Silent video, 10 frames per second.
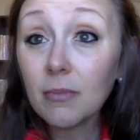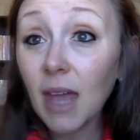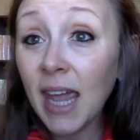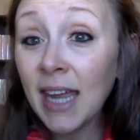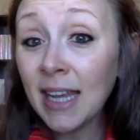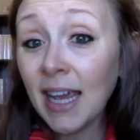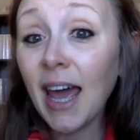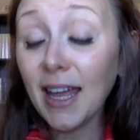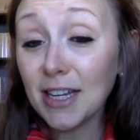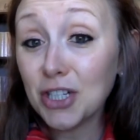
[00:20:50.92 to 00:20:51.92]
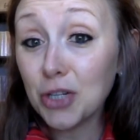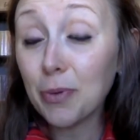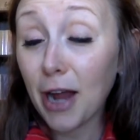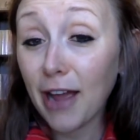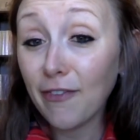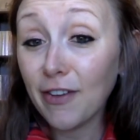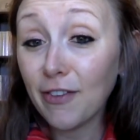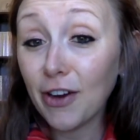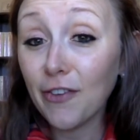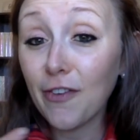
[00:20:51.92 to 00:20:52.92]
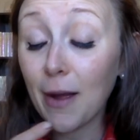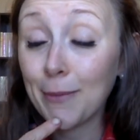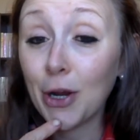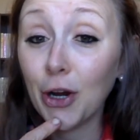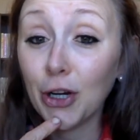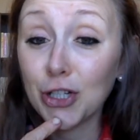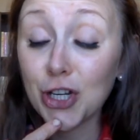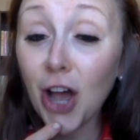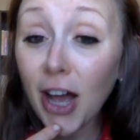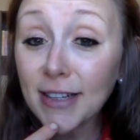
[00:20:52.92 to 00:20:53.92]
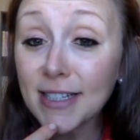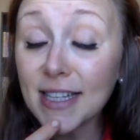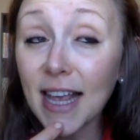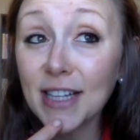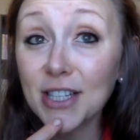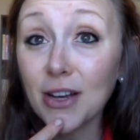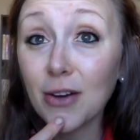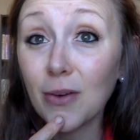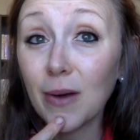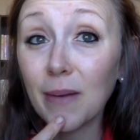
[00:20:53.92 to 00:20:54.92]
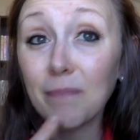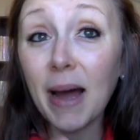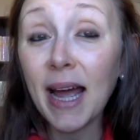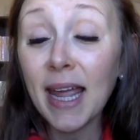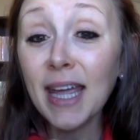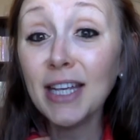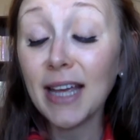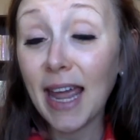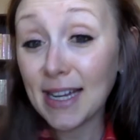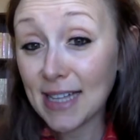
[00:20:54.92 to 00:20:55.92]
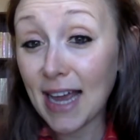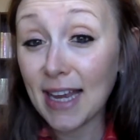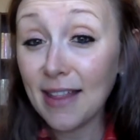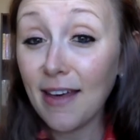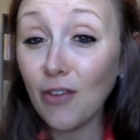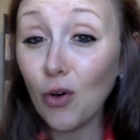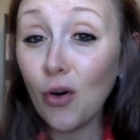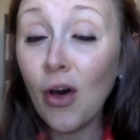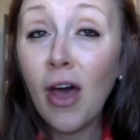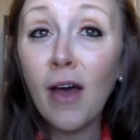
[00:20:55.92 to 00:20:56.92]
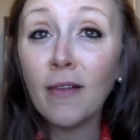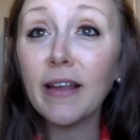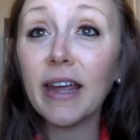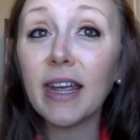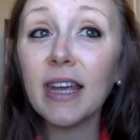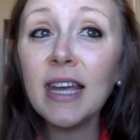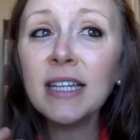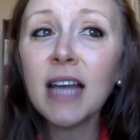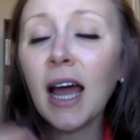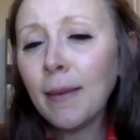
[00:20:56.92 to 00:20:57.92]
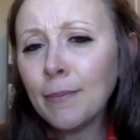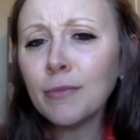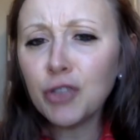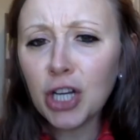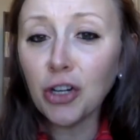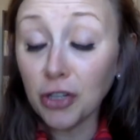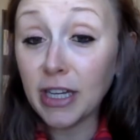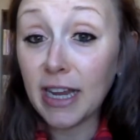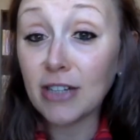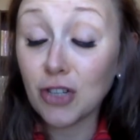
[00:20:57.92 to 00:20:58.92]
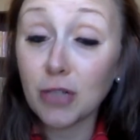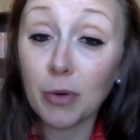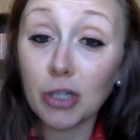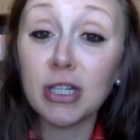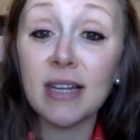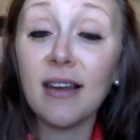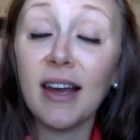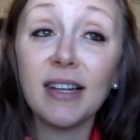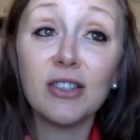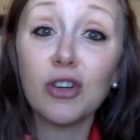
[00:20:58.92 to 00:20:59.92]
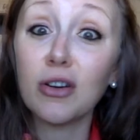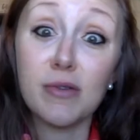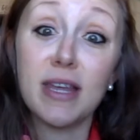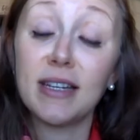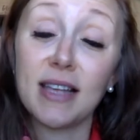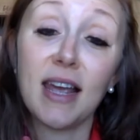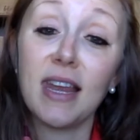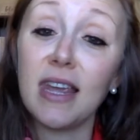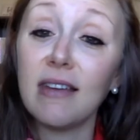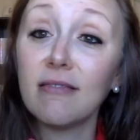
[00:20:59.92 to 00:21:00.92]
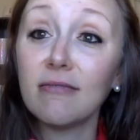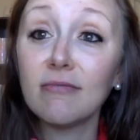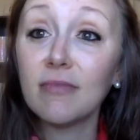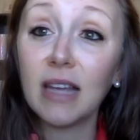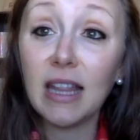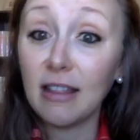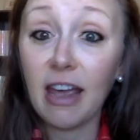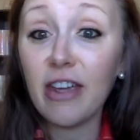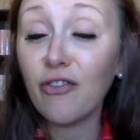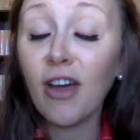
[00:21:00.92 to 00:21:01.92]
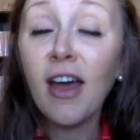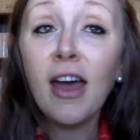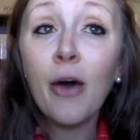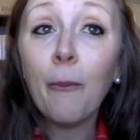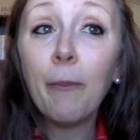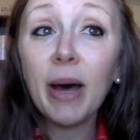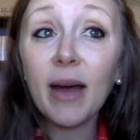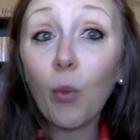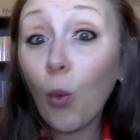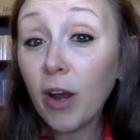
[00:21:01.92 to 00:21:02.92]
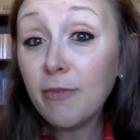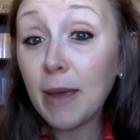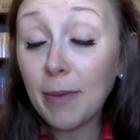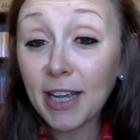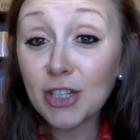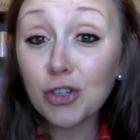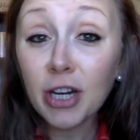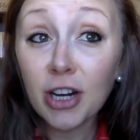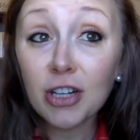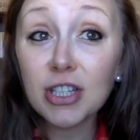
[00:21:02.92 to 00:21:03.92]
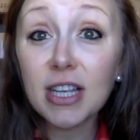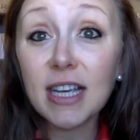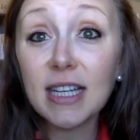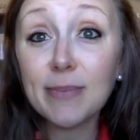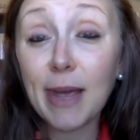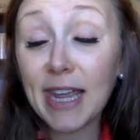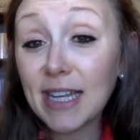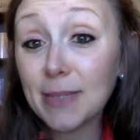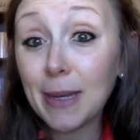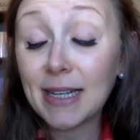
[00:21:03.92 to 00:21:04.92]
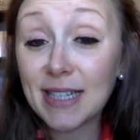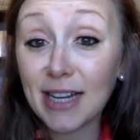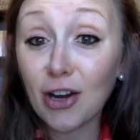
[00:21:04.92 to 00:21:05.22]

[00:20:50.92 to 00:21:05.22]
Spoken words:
Annie had a super high fever from her shots. And so my anxiety level, like I'm generally an anxious person. I struggle with anxiety in life. But one of my biggest triggers is my kids being sick